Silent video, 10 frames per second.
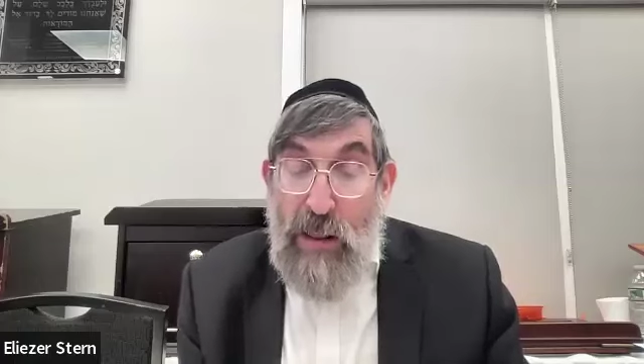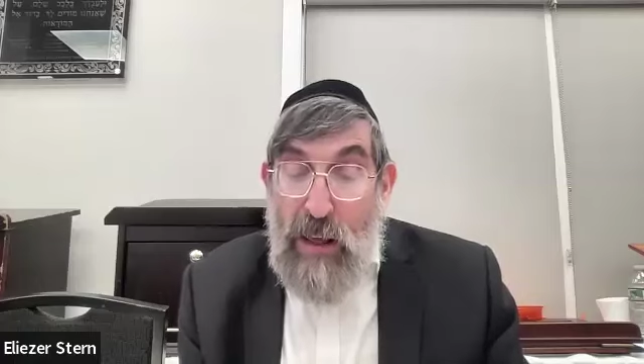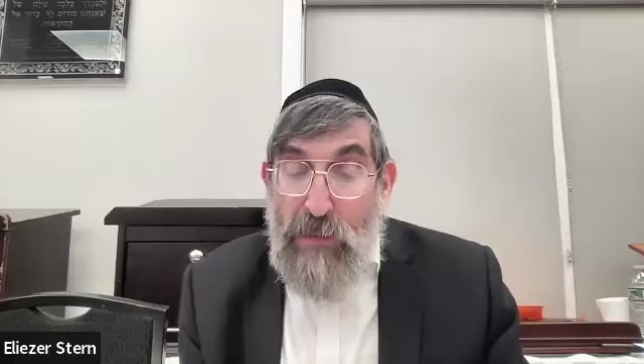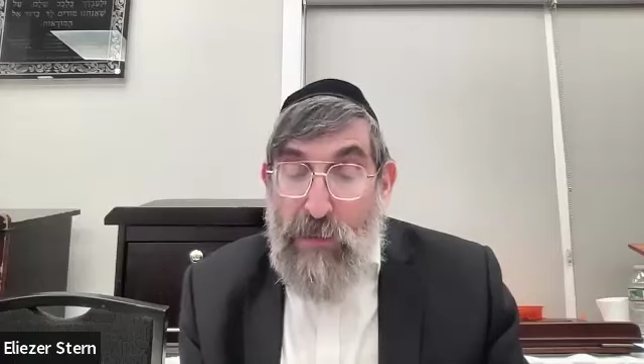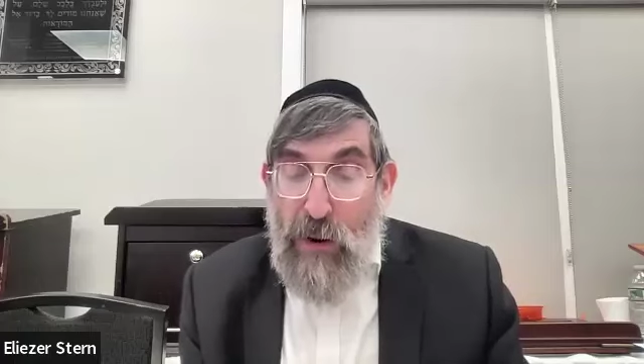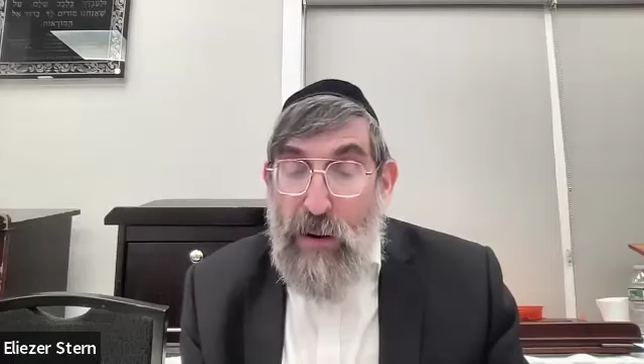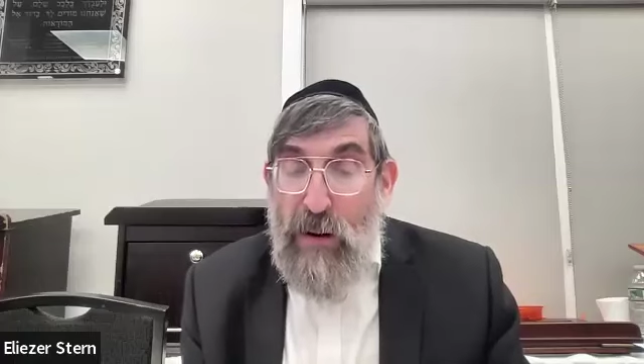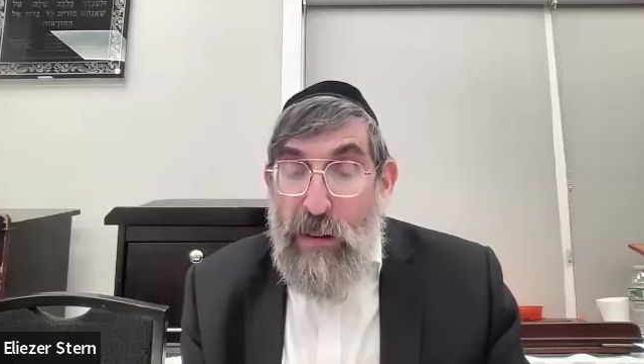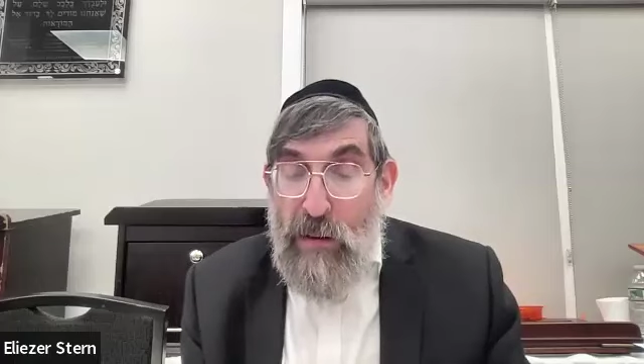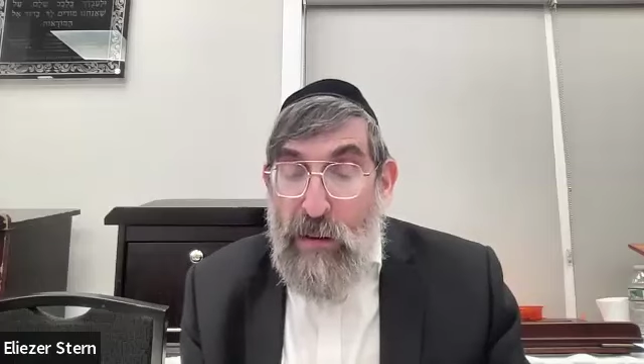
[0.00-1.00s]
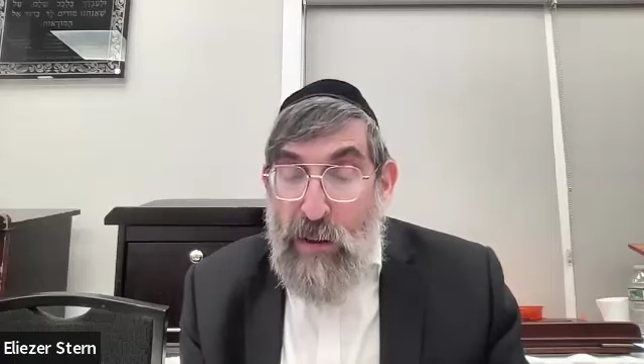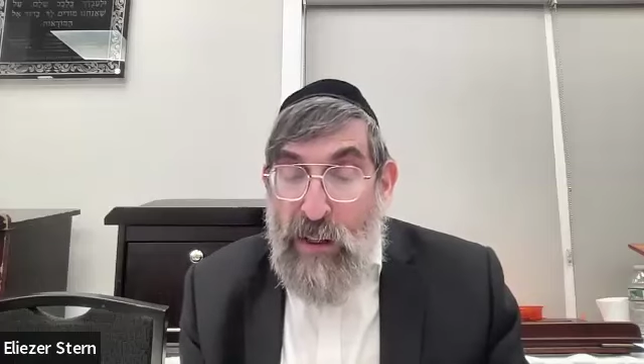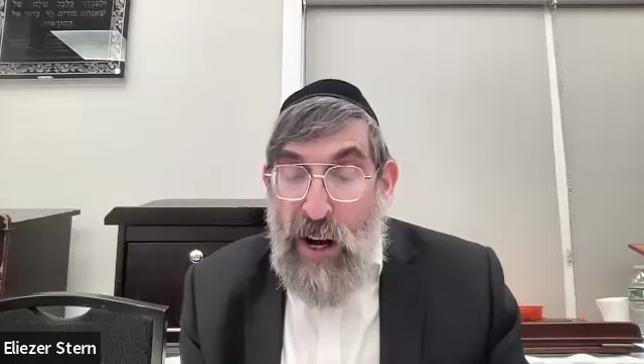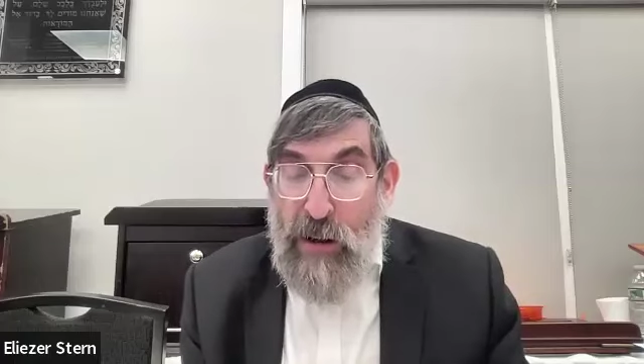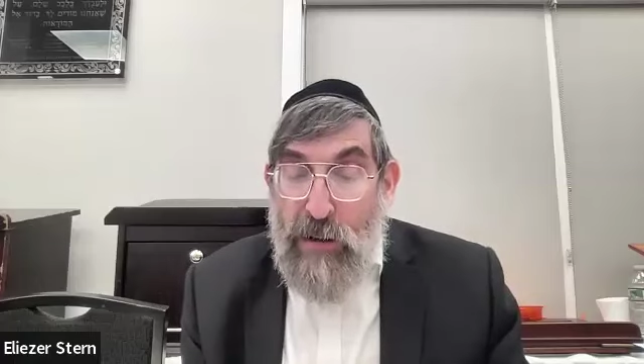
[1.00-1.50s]
and therefore the
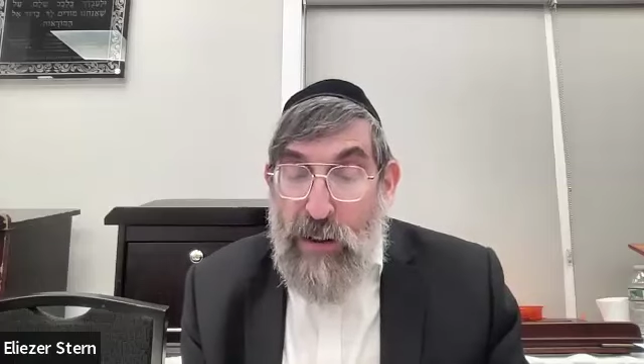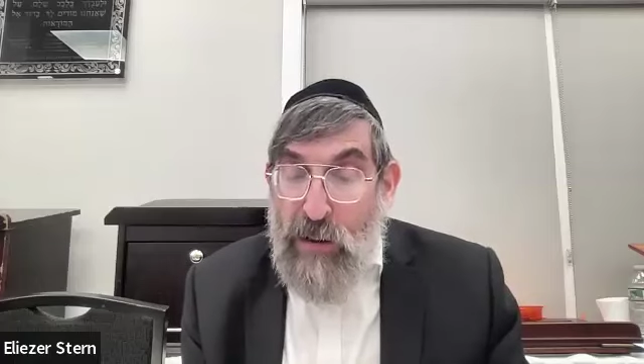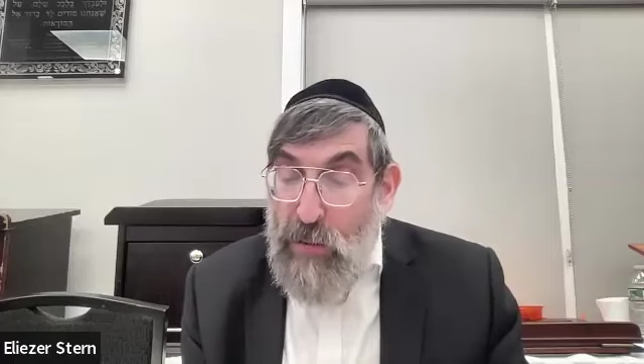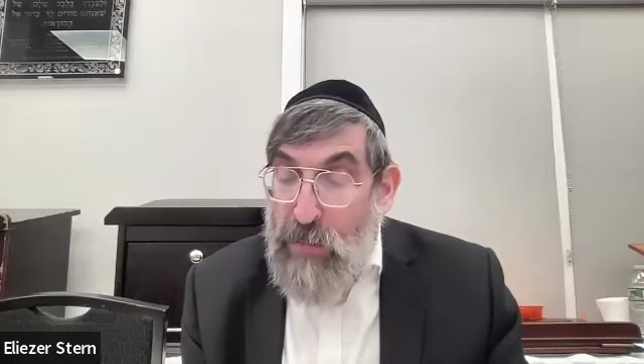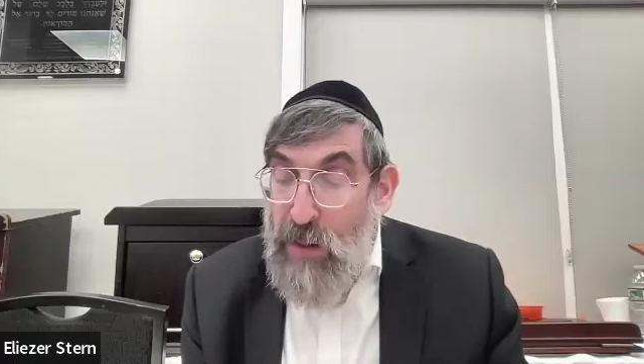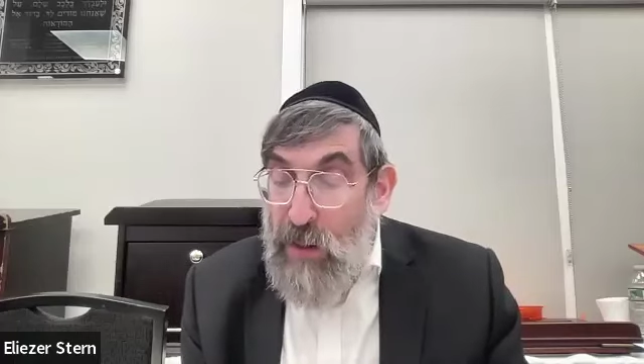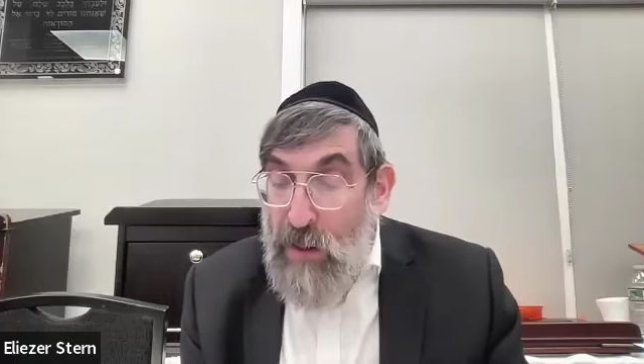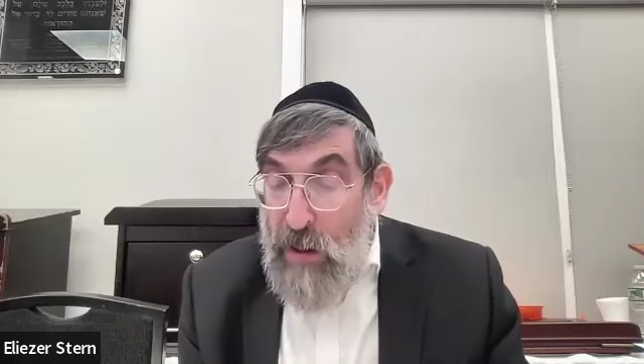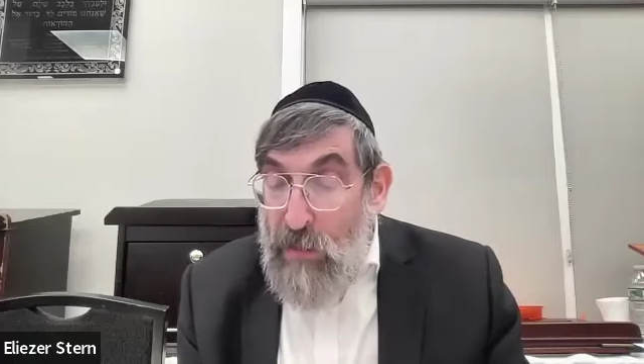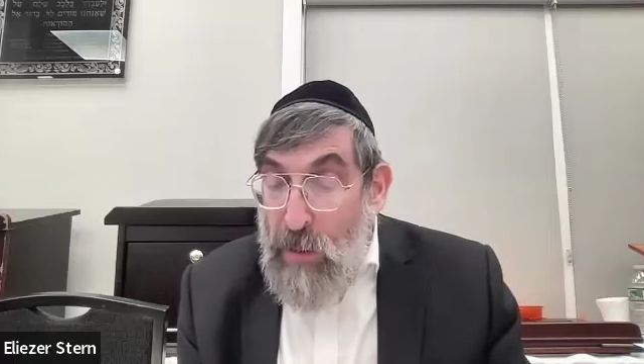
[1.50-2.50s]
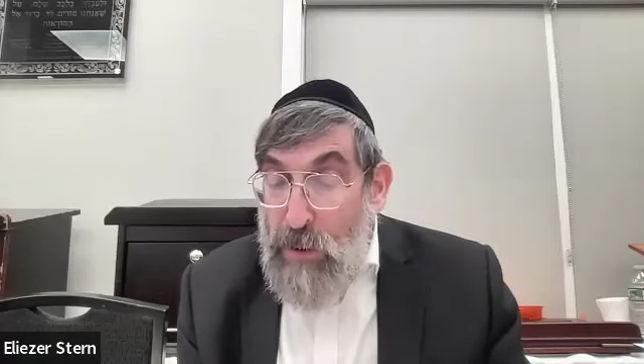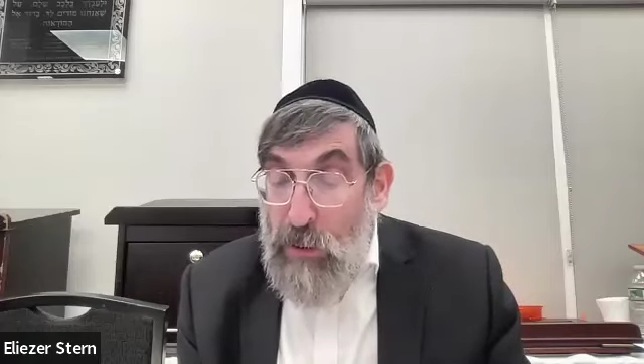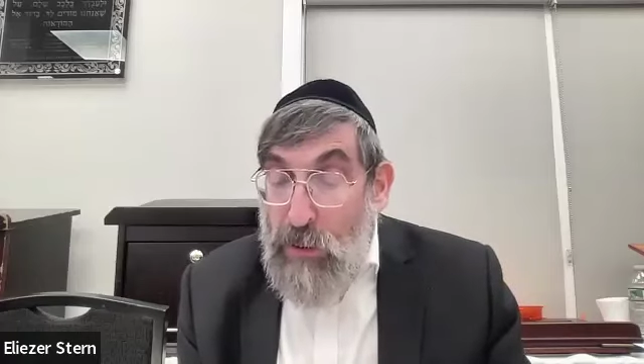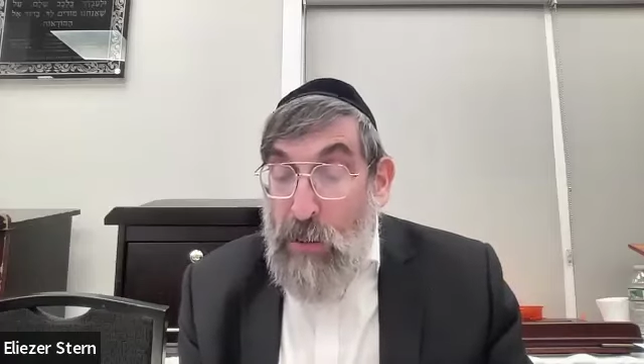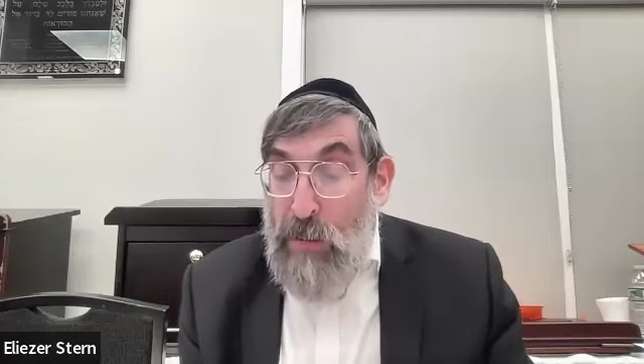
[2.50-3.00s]
tie goes through.
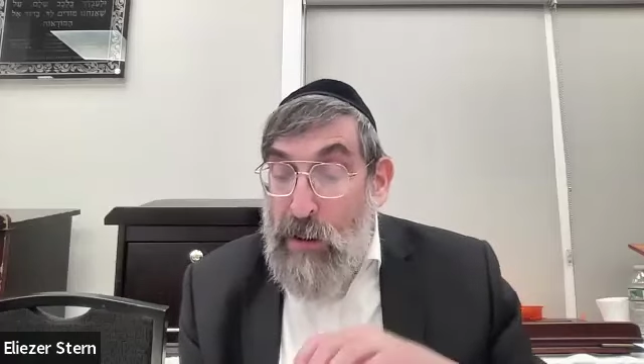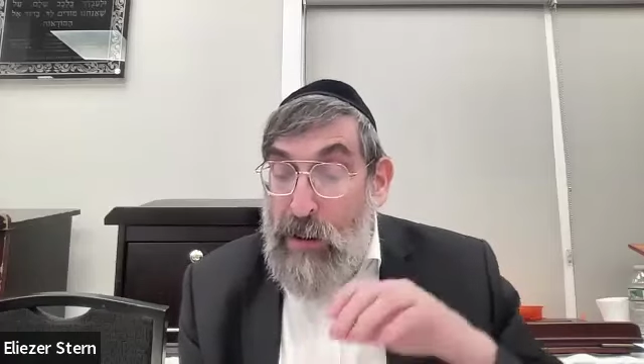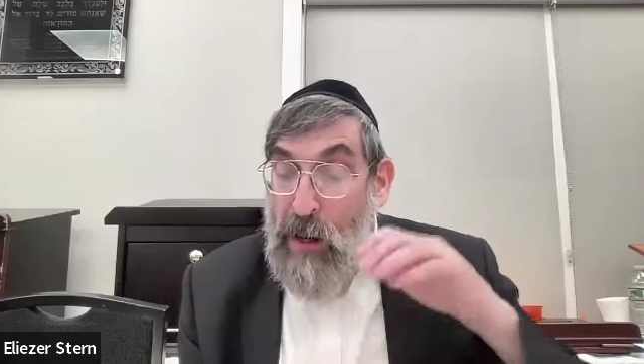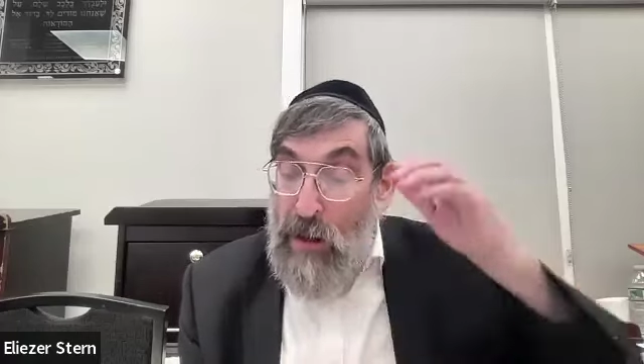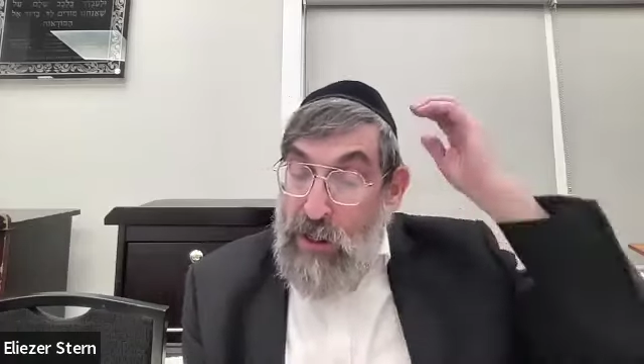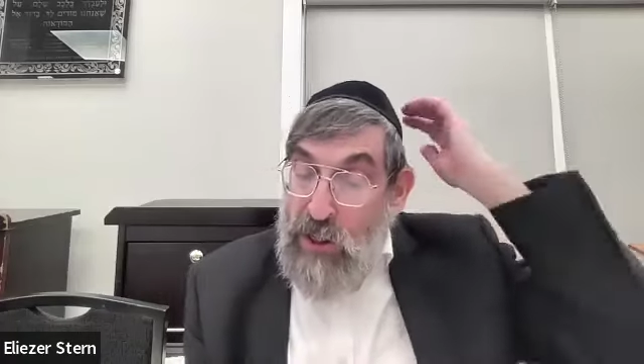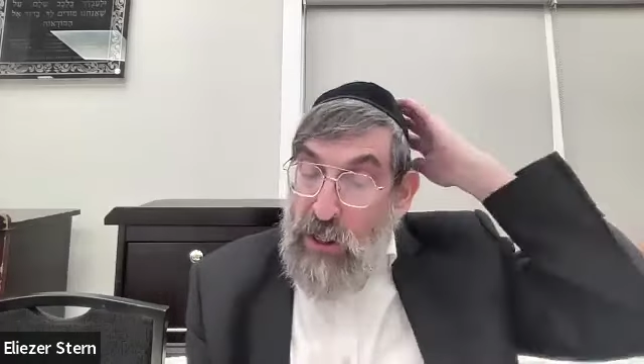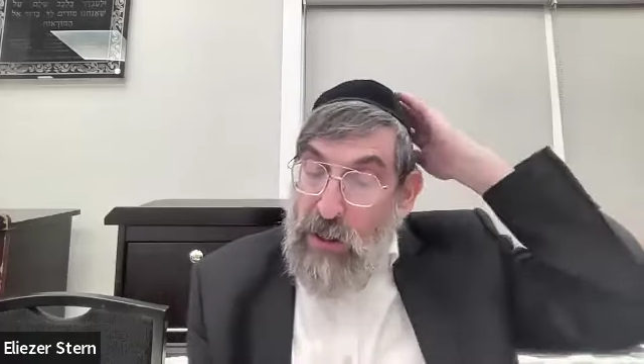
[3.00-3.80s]
You're not going